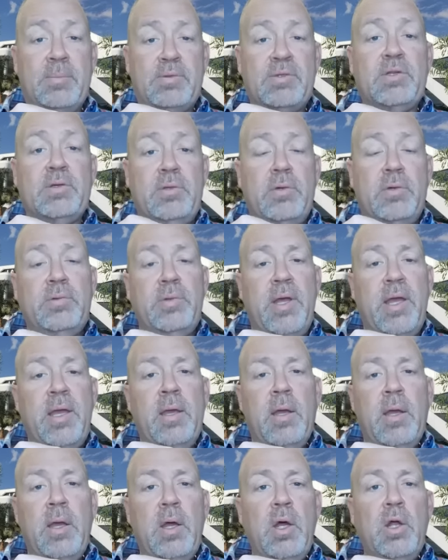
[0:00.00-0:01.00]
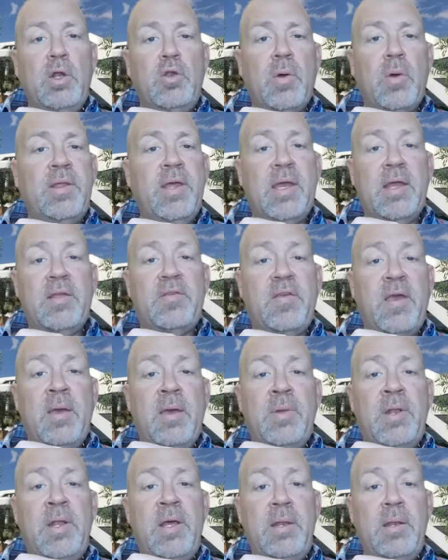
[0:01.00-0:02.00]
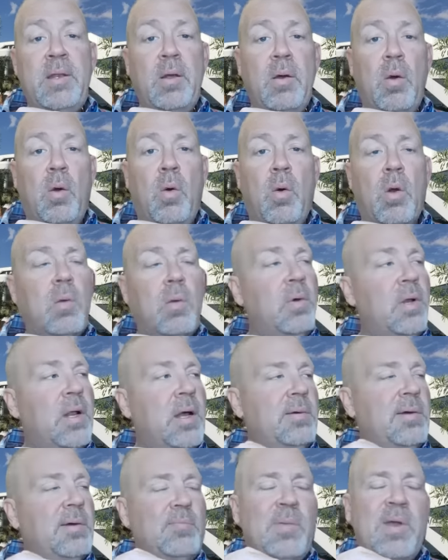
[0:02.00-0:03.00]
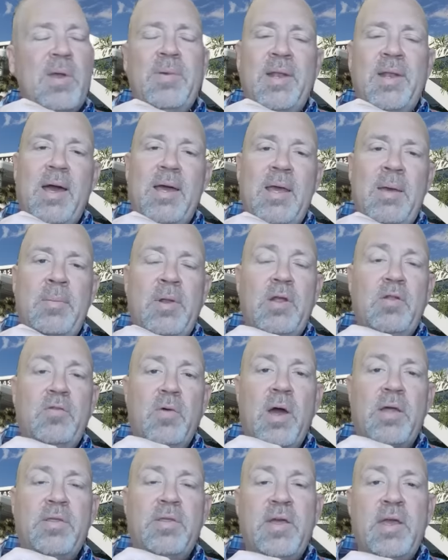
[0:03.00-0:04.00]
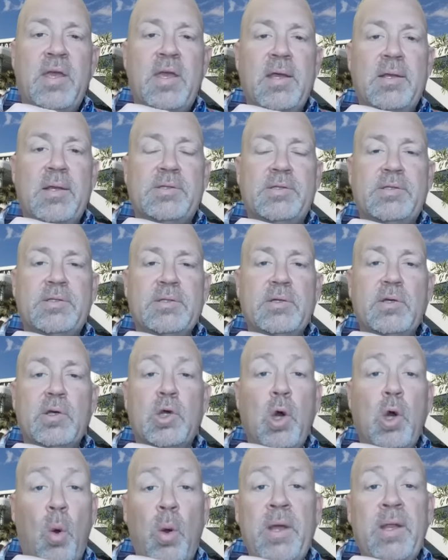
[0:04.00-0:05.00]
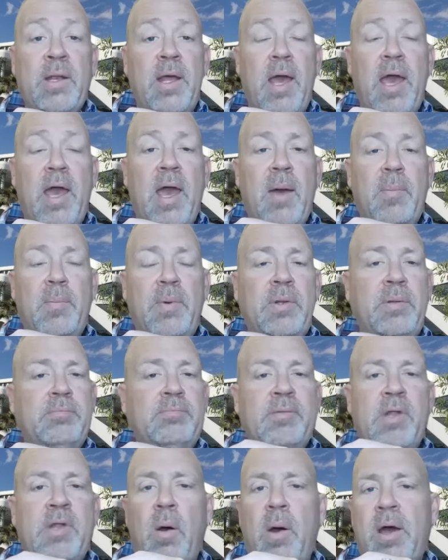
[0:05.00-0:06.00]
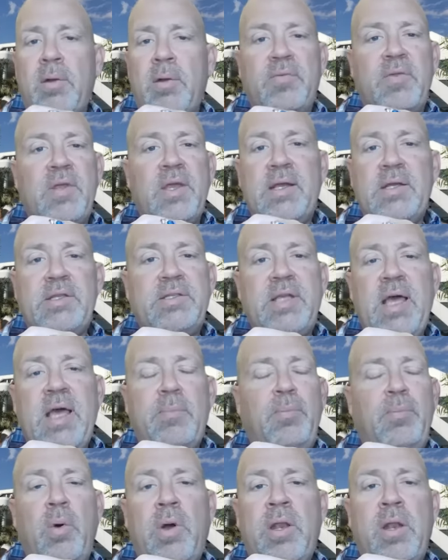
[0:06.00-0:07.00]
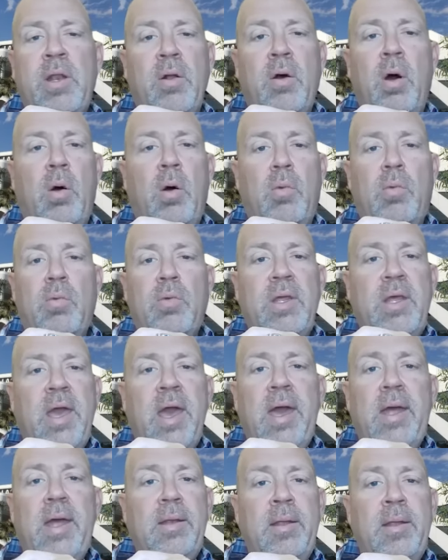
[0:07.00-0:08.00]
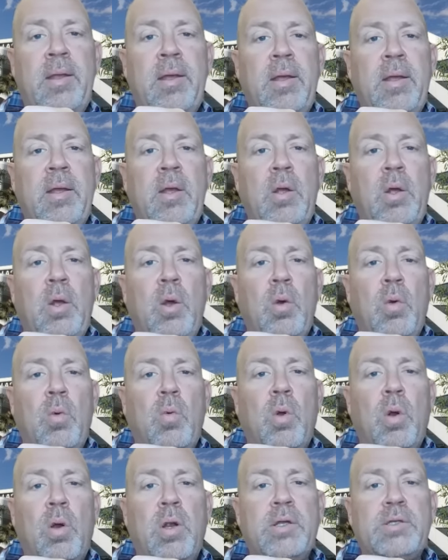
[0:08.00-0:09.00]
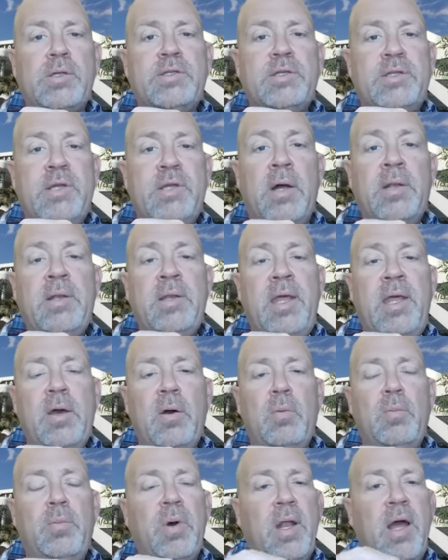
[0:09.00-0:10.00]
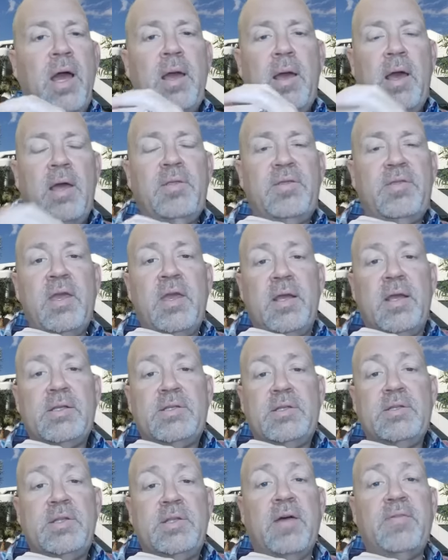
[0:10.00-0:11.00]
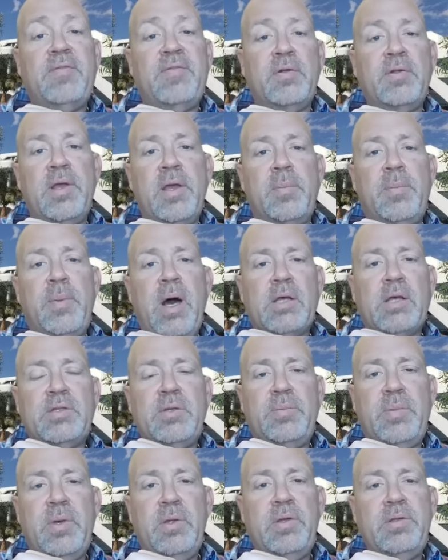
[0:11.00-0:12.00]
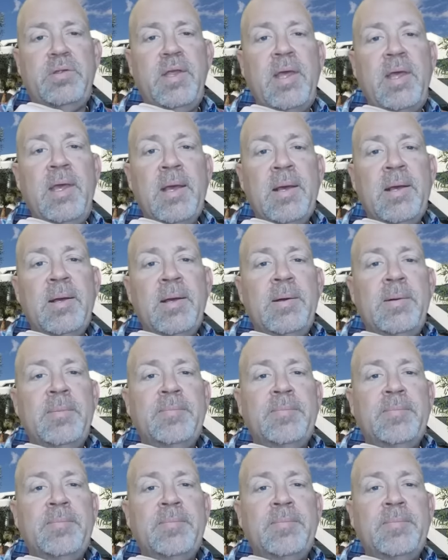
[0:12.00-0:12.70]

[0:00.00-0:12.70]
Absolutely. Do I think it's imminent? Or when I, maybe not imminent. Do I think it's going to happen? No, I don't think it's that point at all yet where it's a done deal. But I think it's definitely a possibility.